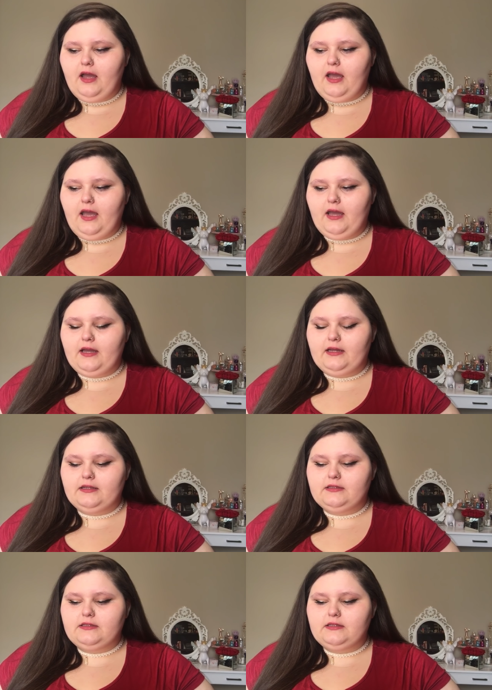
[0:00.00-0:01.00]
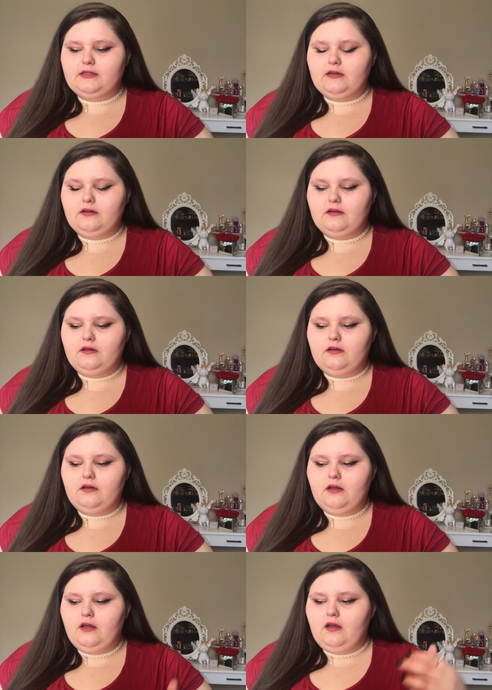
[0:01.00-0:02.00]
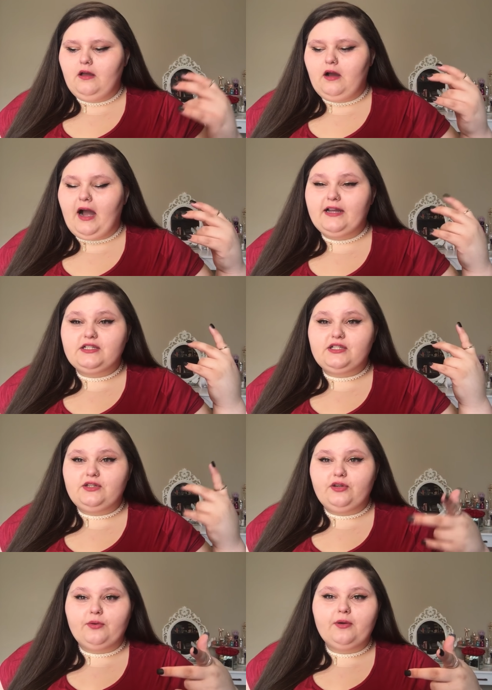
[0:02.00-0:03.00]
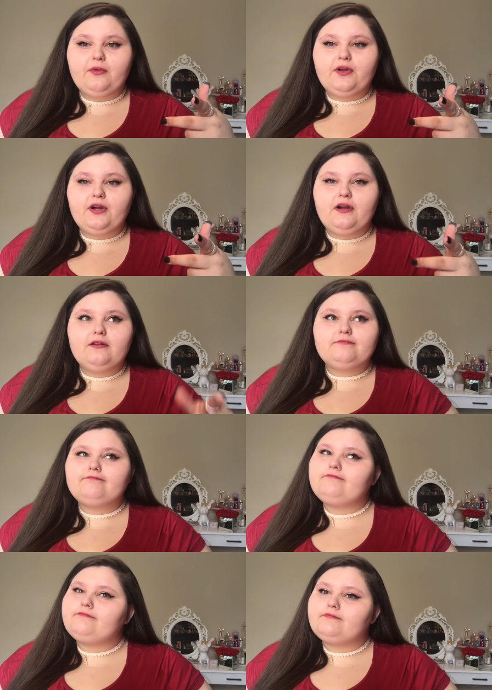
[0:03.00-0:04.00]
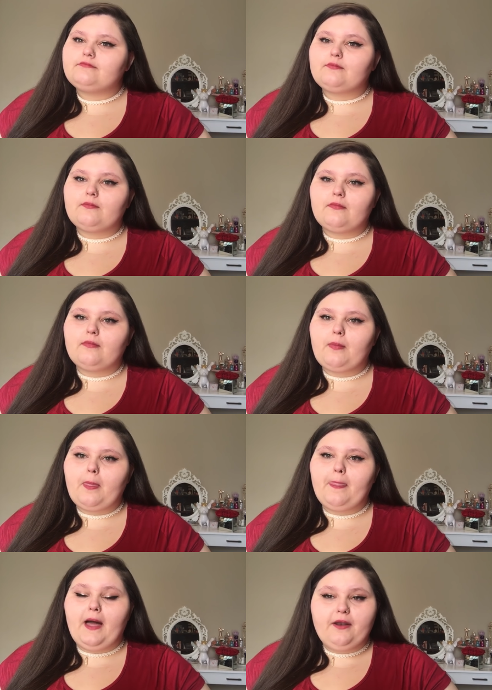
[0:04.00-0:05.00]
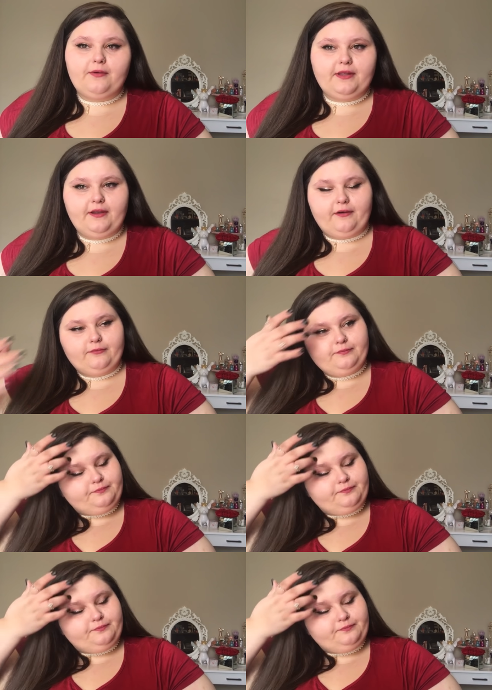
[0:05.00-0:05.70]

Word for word: And I just knew it with her. I don't really know.